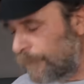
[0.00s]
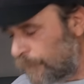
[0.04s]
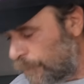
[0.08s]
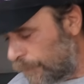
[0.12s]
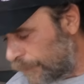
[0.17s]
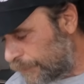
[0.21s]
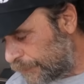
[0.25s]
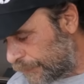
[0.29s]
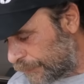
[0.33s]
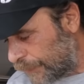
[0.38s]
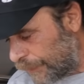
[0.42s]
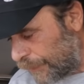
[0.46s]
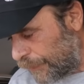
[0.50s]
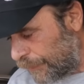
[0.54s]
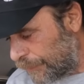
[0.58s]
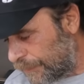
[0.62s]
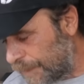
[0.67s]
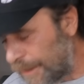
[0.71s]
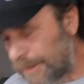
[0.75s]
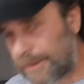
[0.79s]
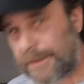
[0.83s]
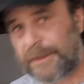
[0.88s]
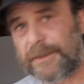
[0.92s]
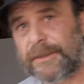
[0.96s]
We're just going to
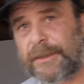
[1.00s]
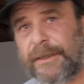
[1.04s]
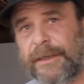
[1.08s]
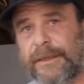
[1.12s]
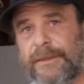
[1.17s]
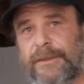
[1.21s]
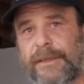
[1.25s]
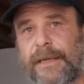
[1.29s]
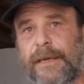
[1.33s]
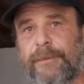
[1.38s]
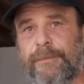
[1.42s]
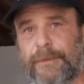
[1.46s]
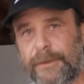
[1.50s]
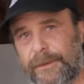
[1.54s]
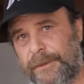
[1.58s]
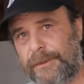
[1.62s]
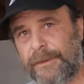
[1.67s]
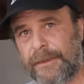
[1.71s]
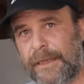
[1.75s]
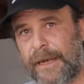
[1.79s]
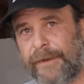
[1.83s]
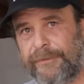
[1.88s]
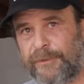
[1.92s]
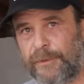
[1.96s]
use this as an example,
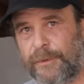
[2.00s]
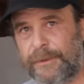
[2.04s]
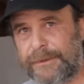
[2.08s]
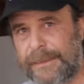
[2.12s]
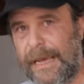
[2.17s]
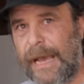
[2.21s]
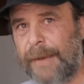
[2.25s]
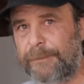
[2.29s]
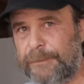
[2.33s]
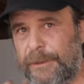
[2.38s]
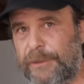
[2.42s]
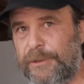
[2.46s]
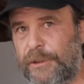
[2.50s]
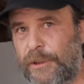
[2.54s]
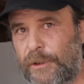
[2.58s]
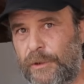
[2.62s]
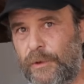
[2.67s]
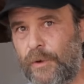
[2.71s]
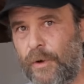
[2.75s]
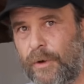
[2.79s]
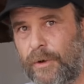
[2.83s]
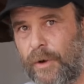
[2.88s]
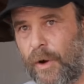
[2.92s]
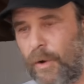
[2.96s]
and you'll have to adapt it to
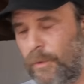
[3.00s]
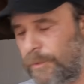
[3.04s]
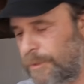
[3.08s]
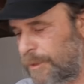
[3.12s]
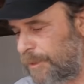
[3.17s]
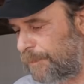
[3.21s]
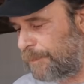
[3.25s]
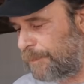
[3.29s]
your own